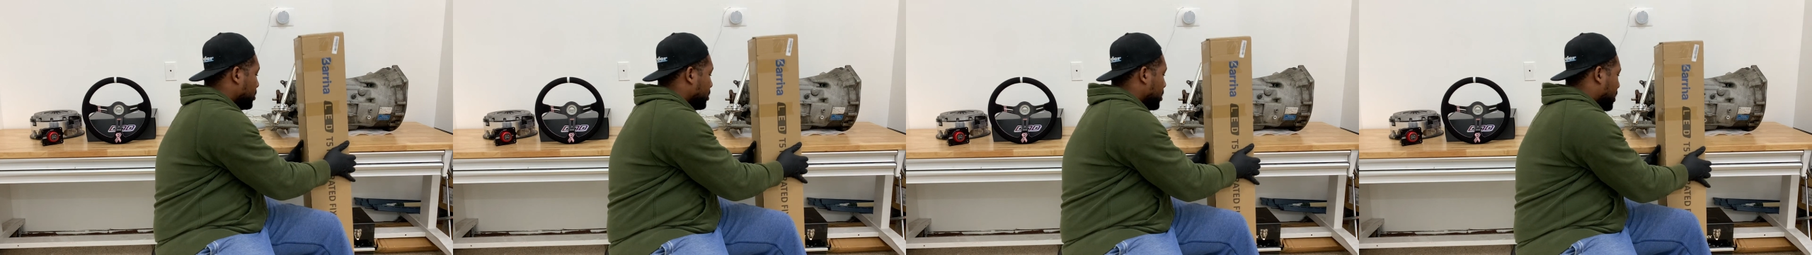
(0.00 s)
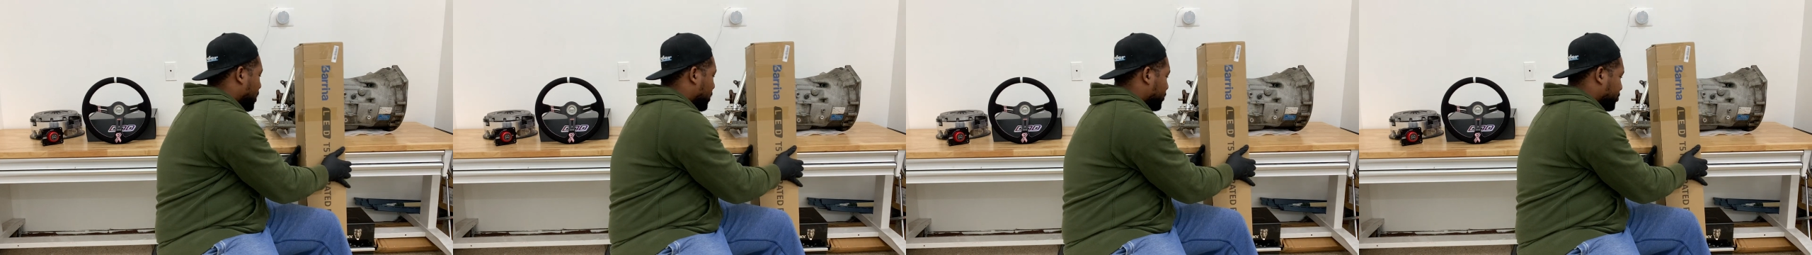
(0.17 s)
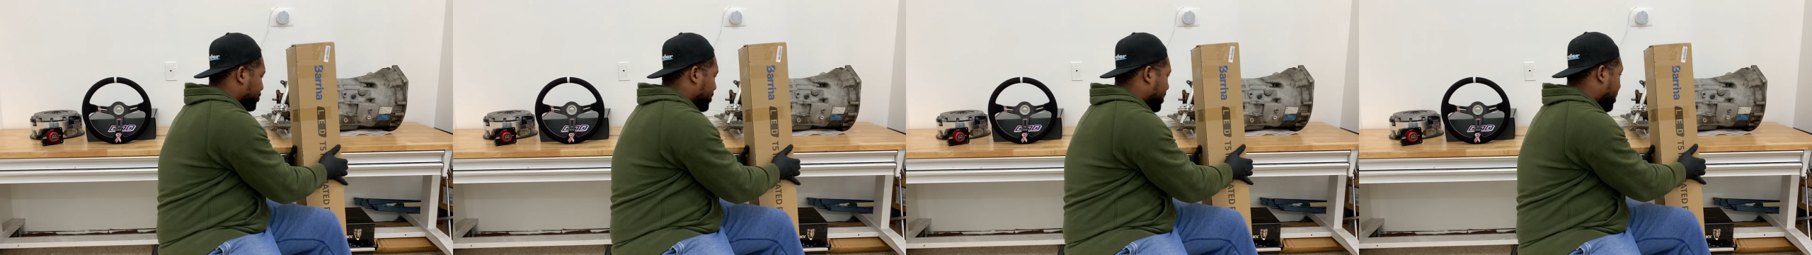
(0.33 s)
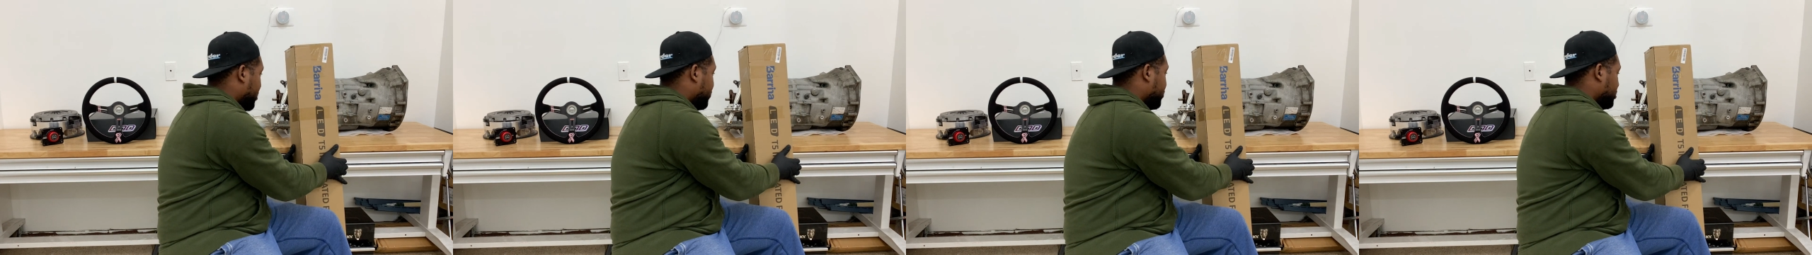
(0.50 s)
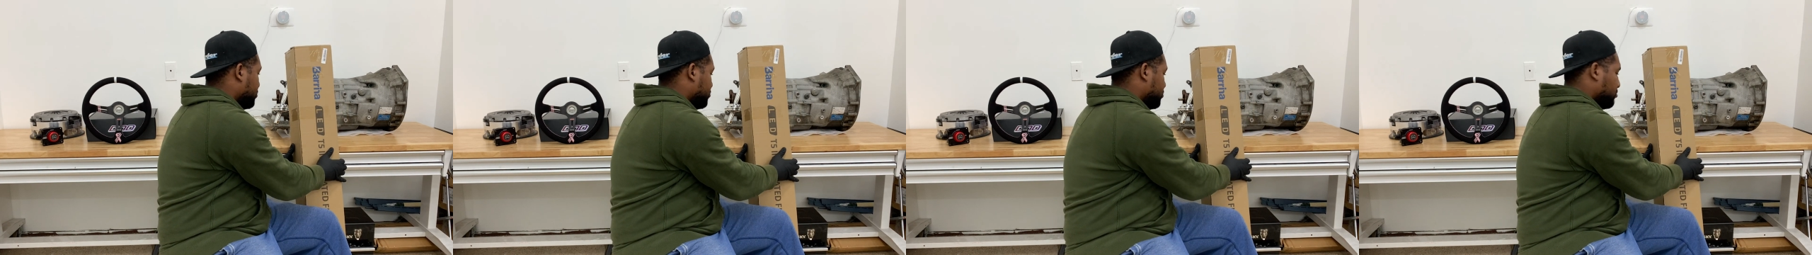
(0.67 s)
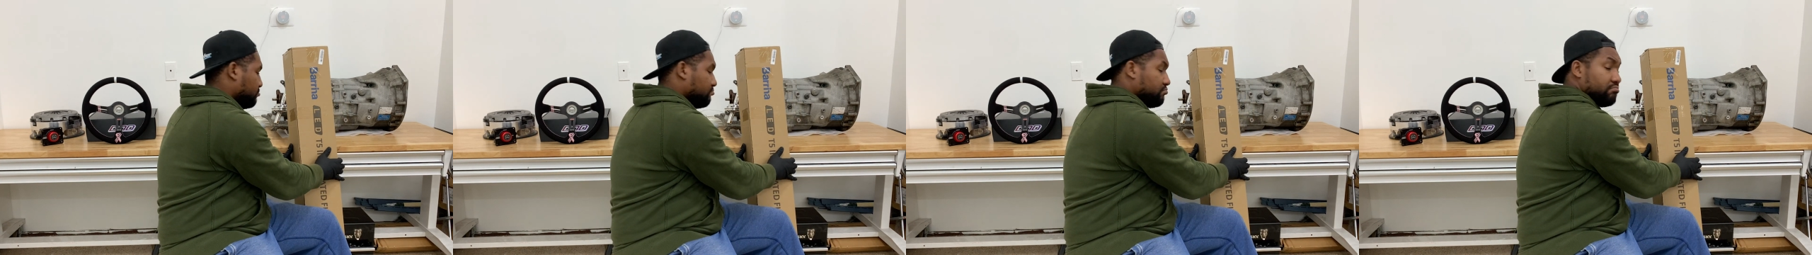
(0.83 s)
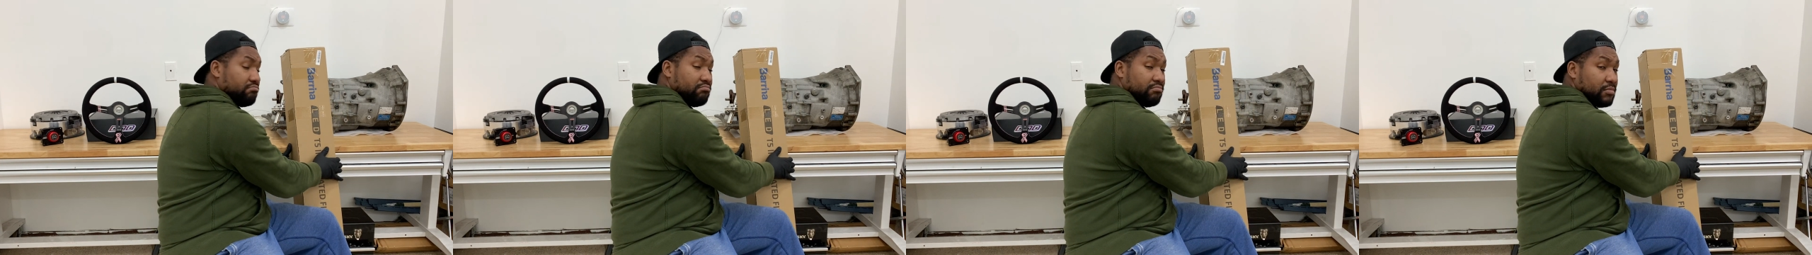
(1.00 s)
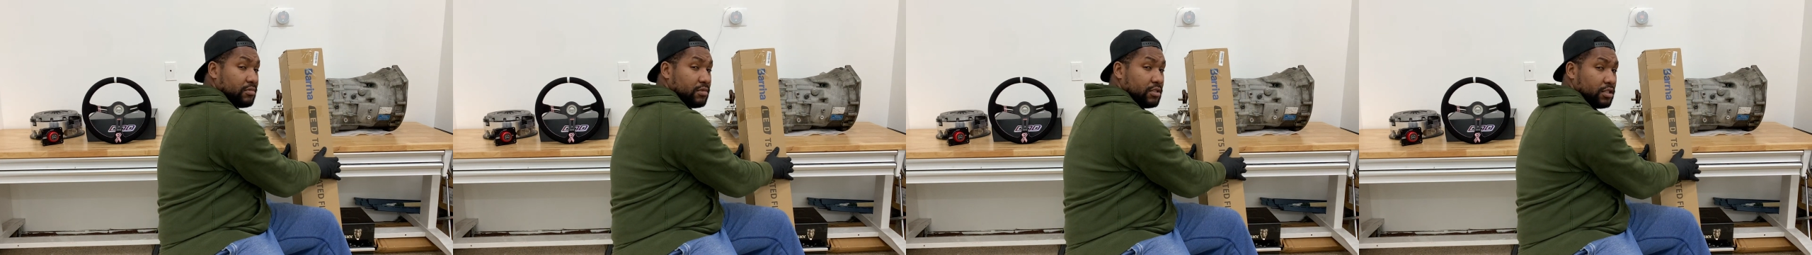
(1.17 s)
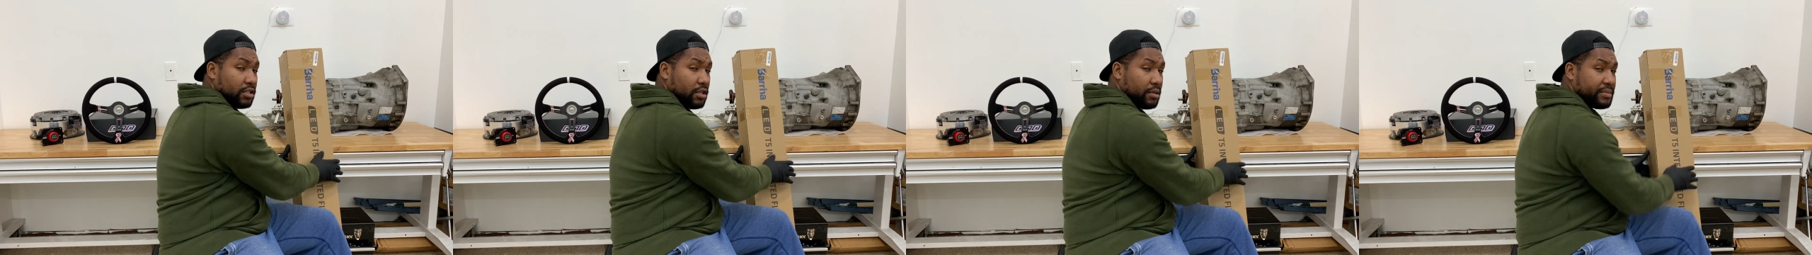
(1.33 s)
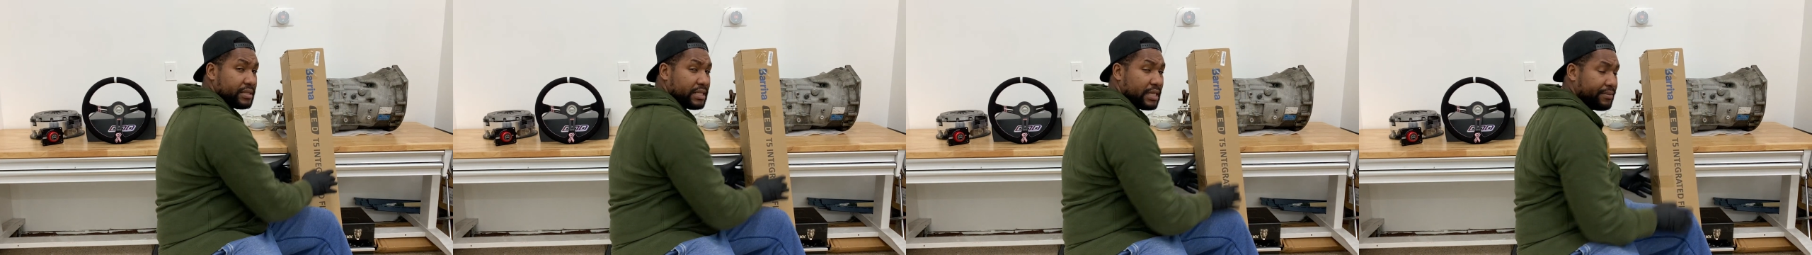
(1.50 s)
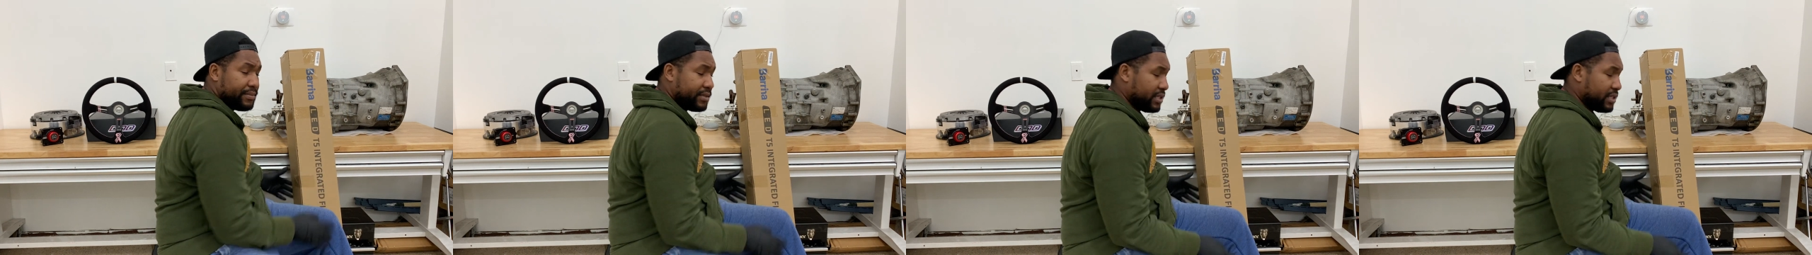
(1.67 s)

Let's have it sometime